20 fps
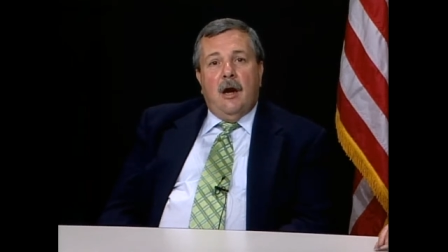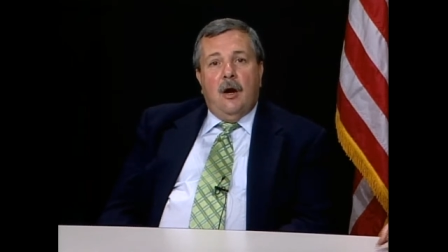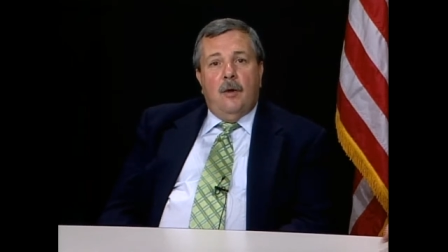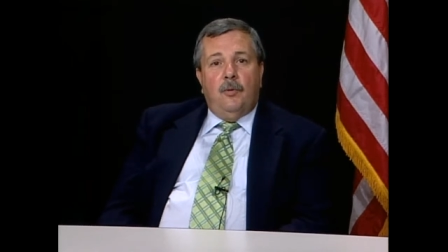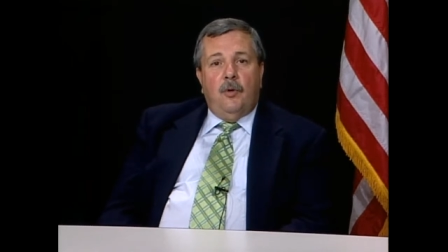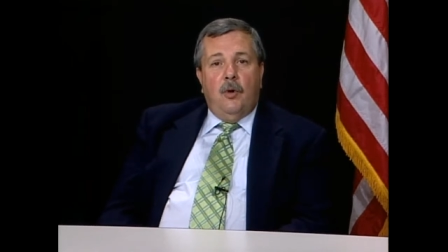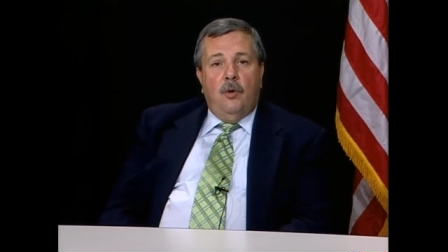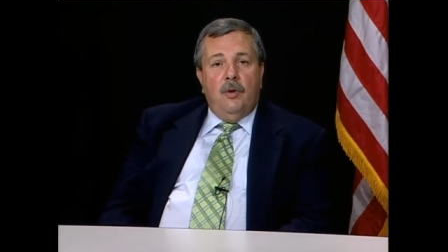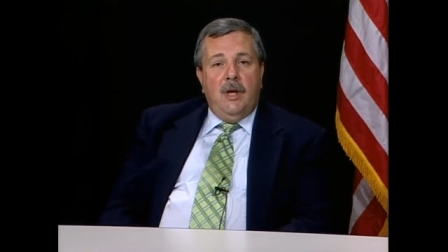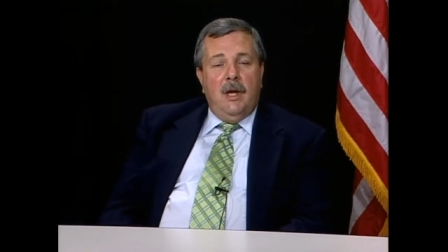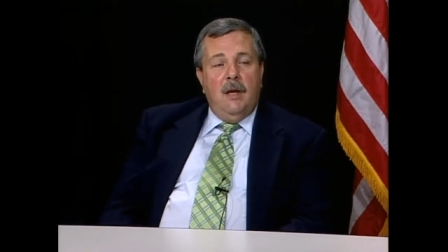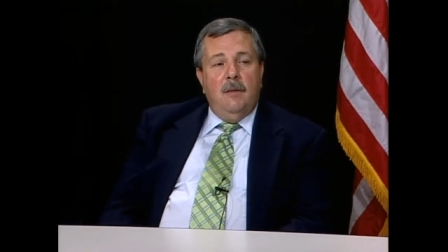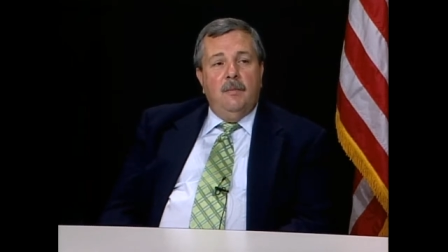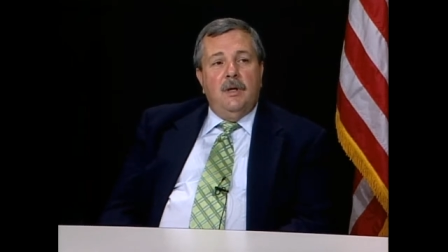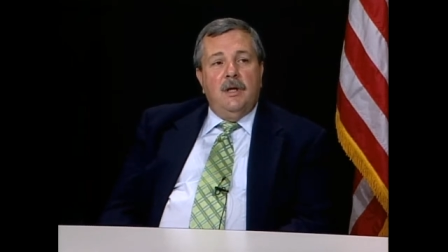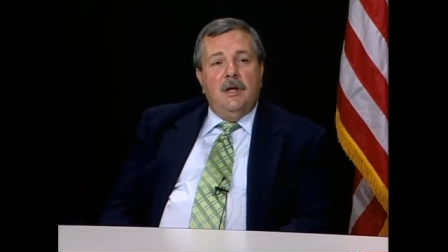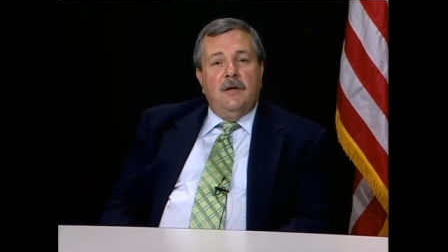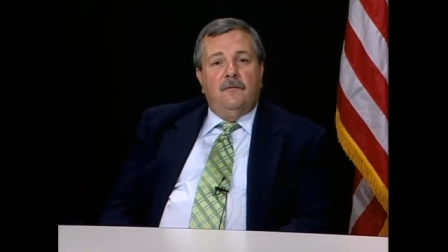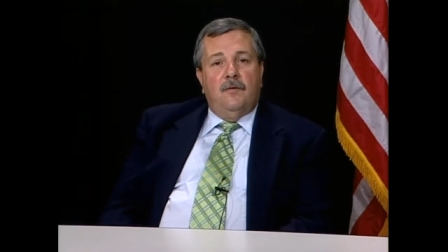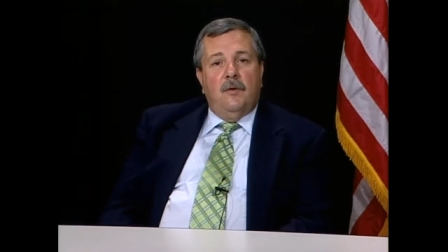are
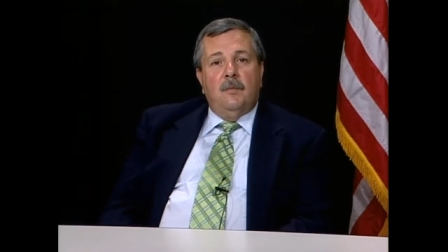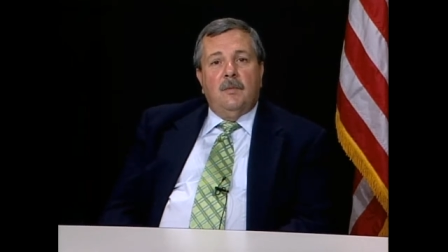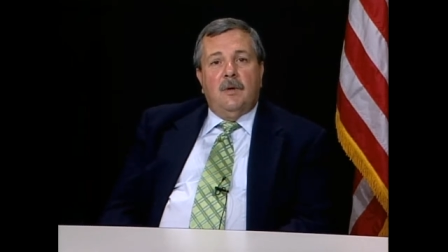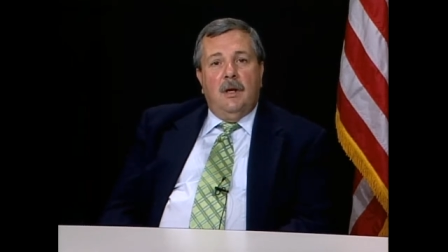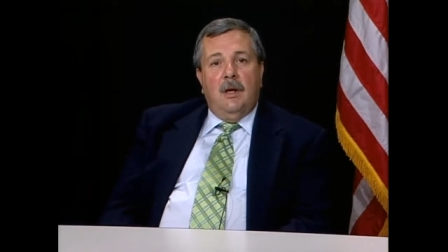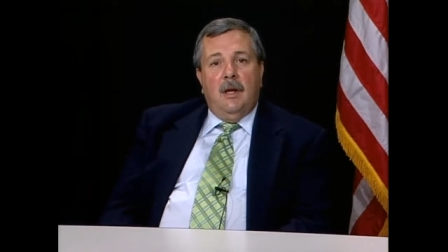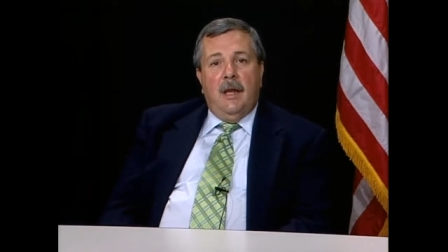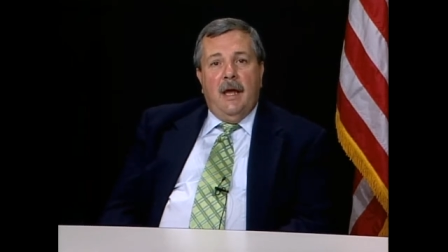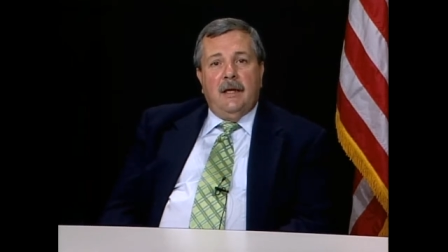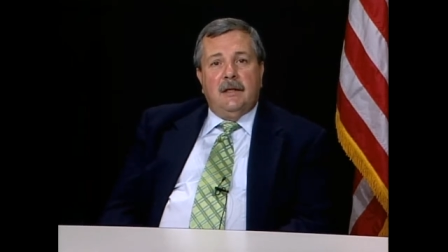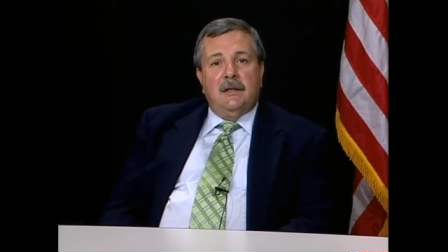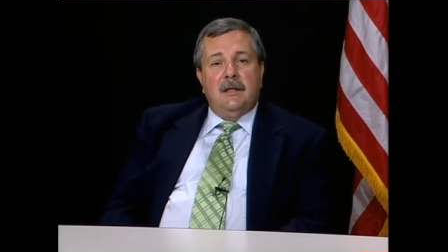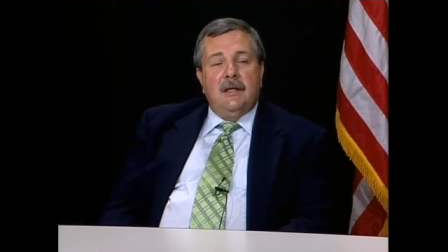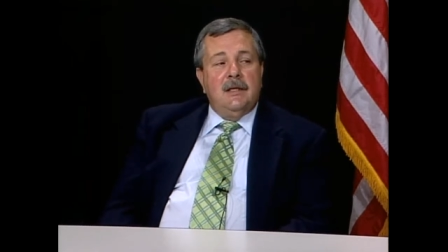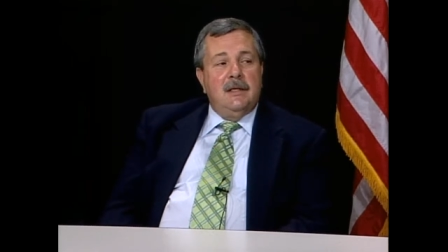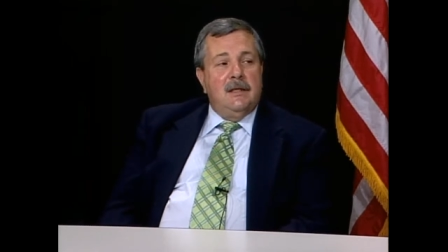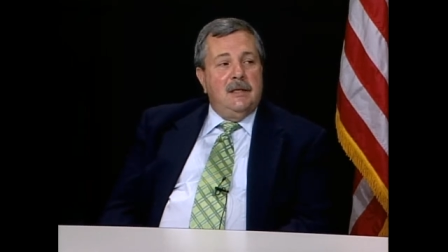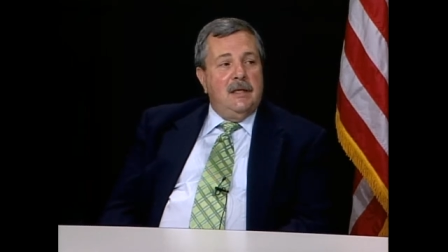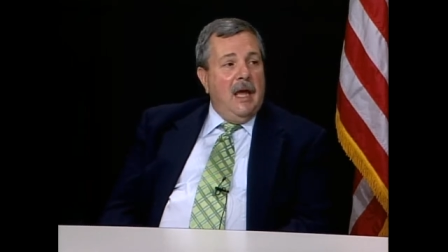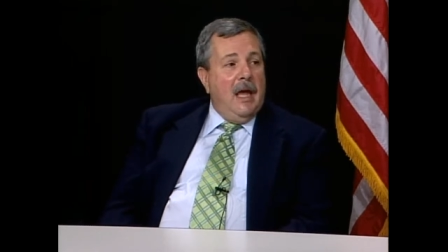prohibited from
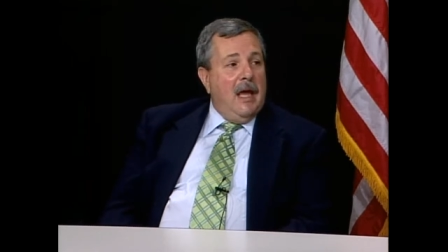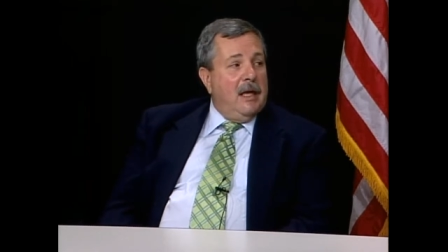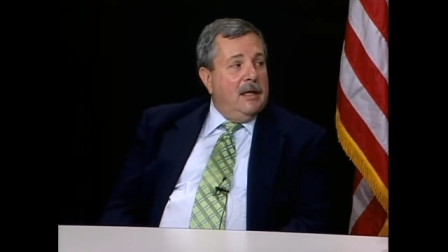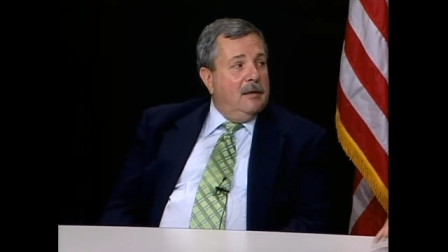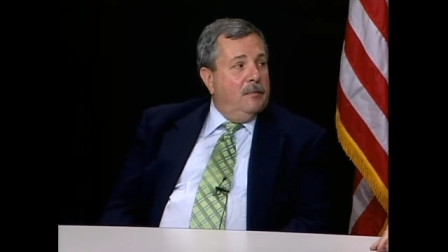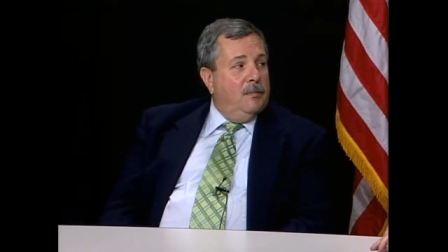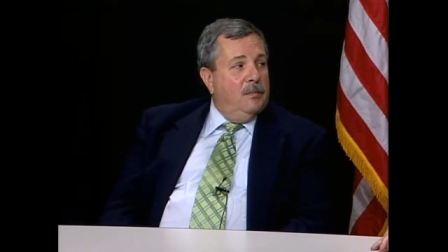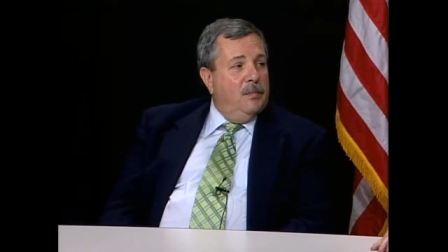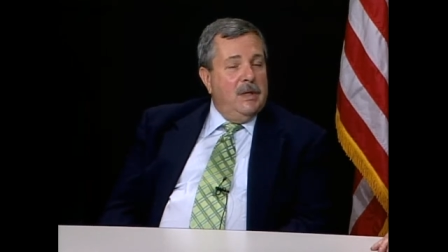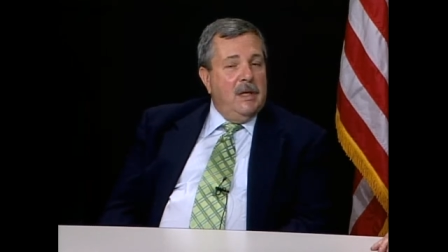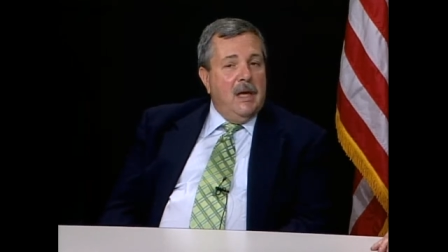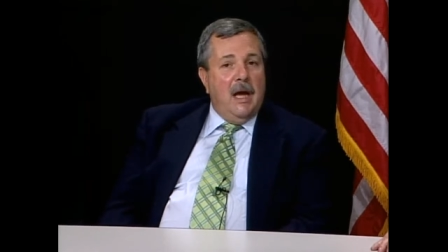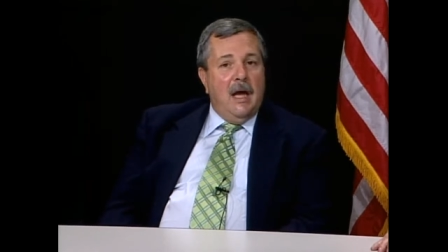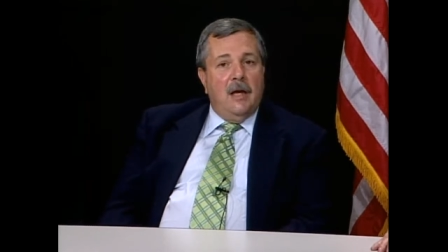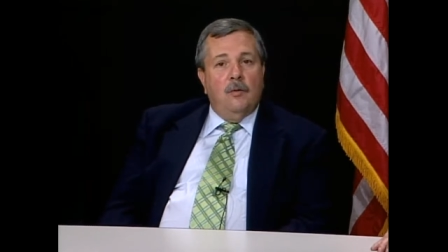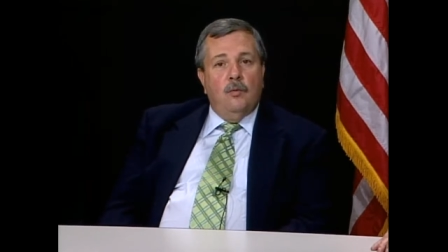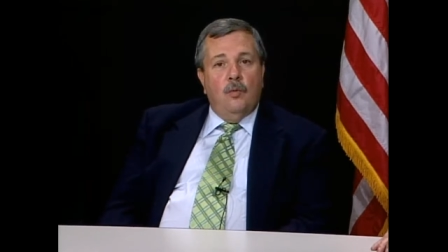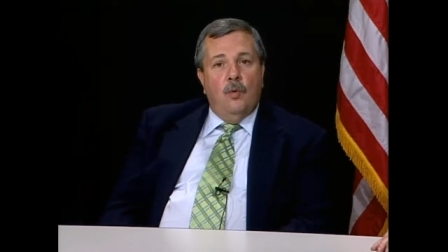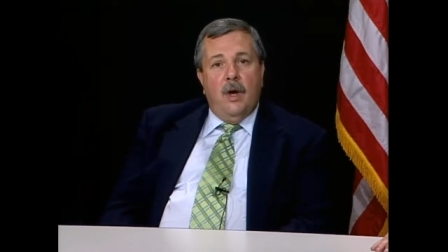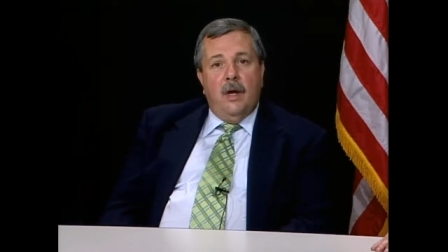collecting debt
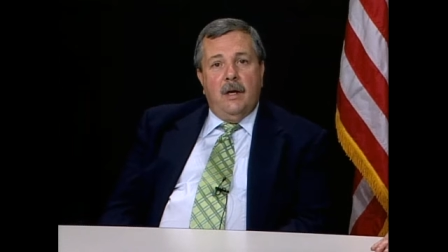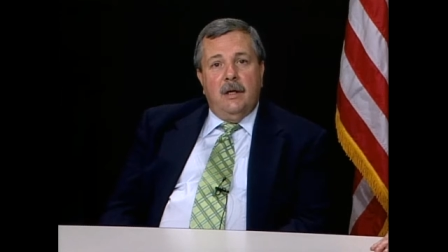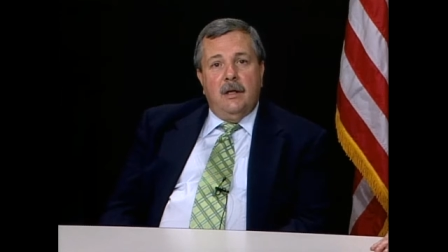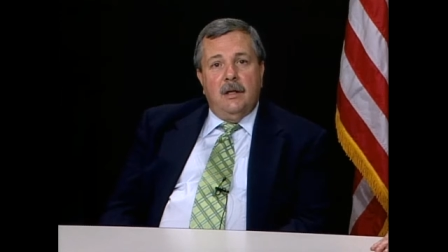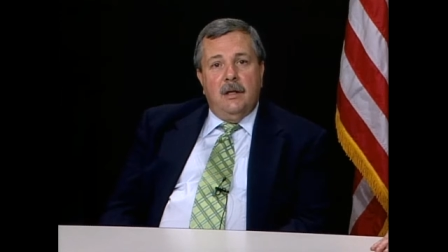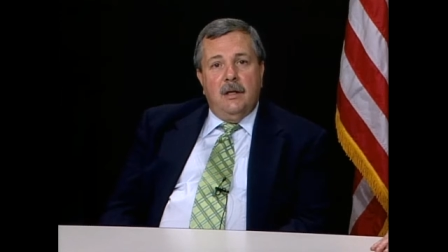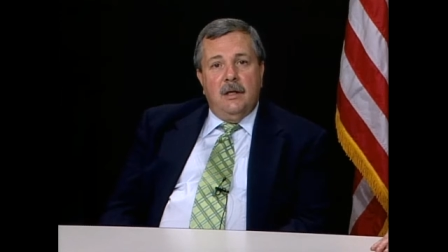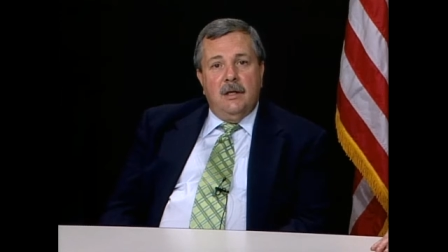beyond what